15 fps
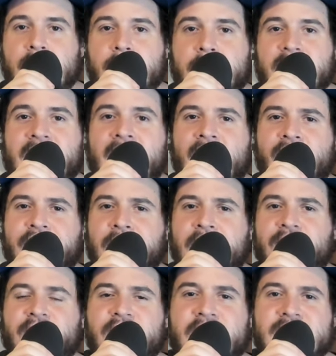But that'll do it
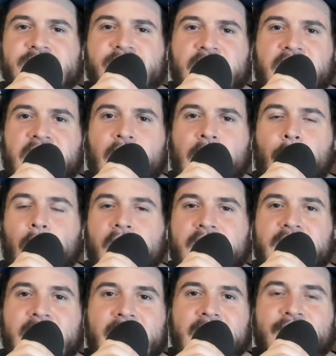for this video. I want to
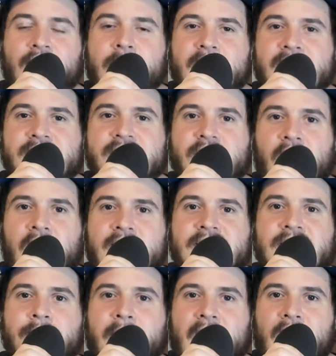get everybody's thoughts
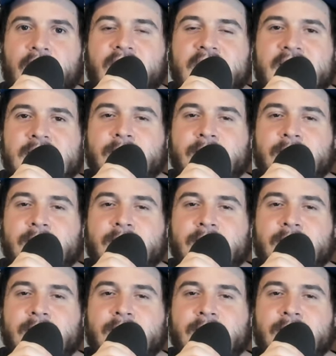about these